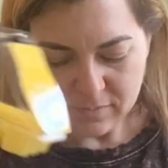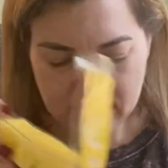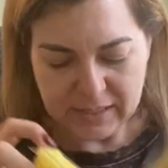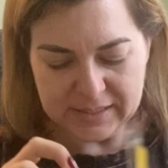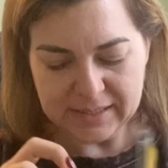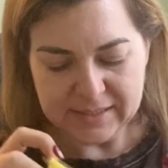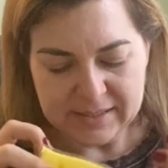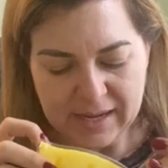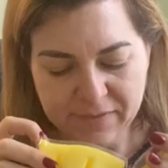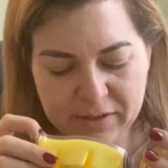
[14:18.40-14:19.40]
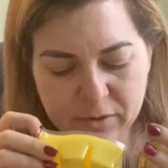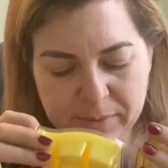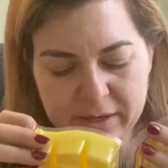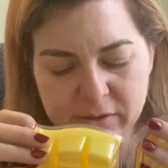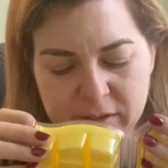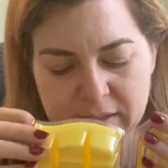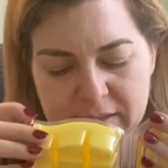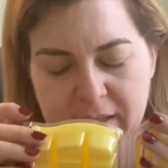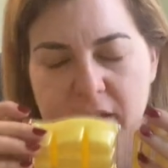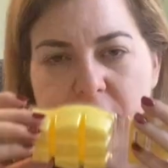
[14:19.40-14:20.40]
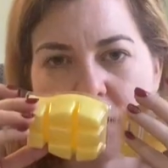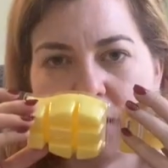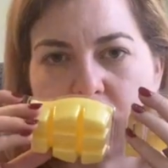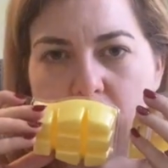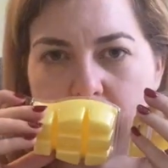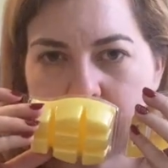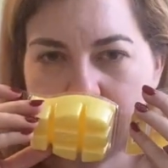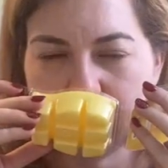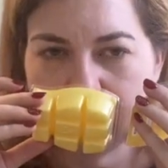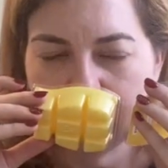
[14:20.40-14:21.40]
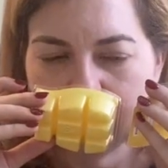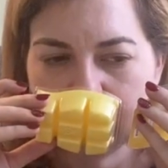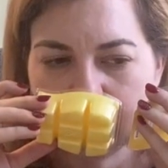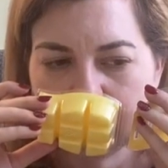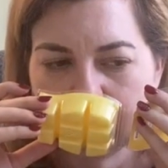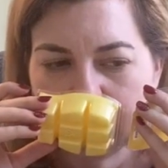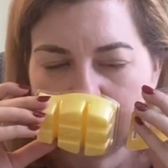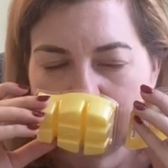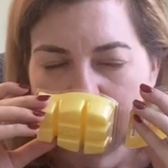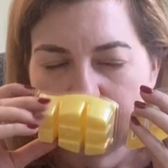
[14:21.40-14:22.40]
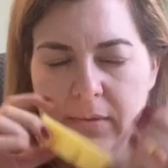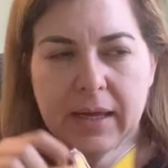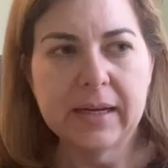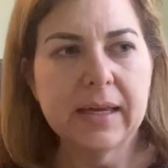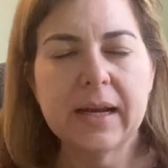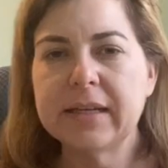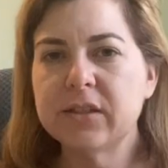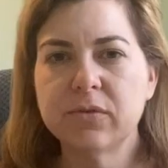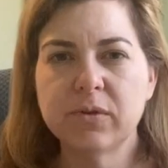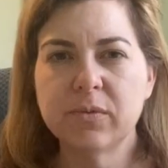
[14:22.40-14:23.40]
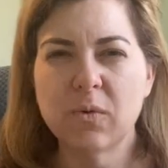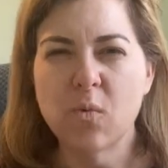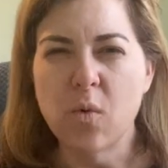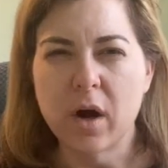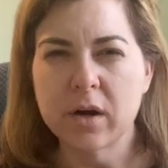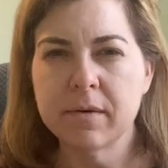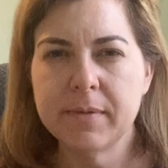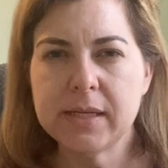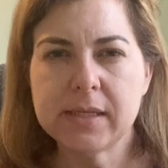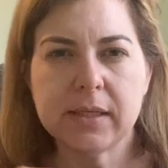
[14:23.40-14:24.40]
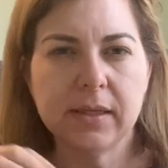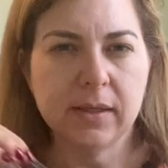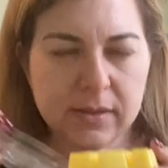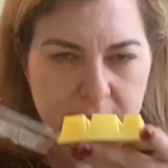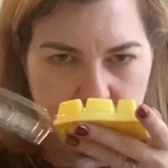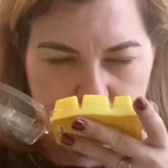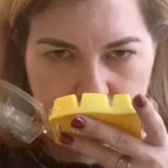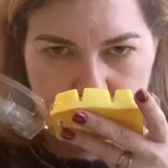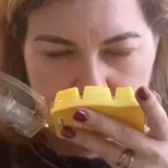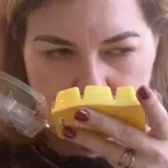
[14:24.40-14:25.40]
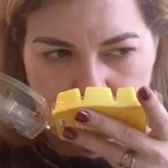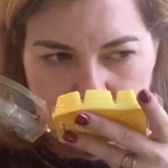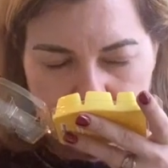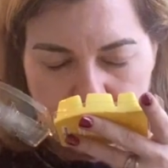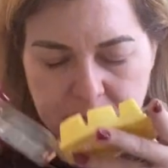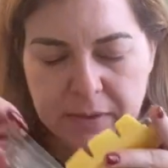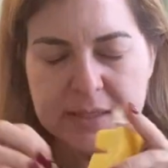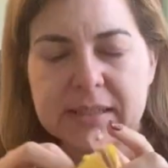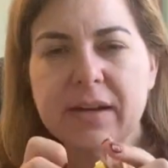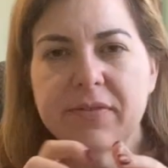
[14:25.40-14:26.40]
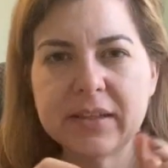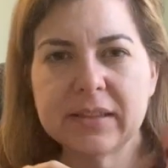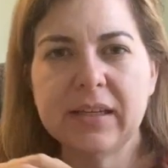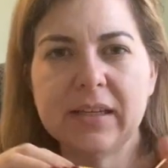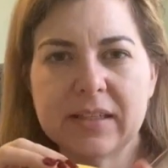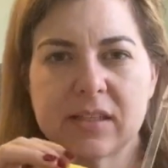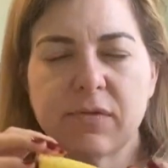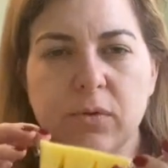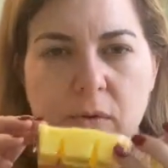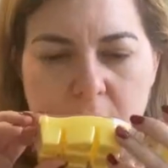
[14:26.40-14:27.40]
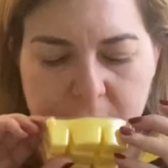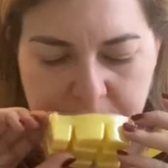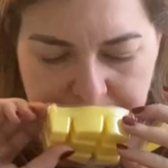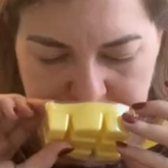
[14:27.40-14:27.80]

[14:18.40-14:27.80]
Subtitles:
It says Daffodil Petals, Sunny Currant, and Water Mint. And again, I don't know what water mint is, but it definitely is floral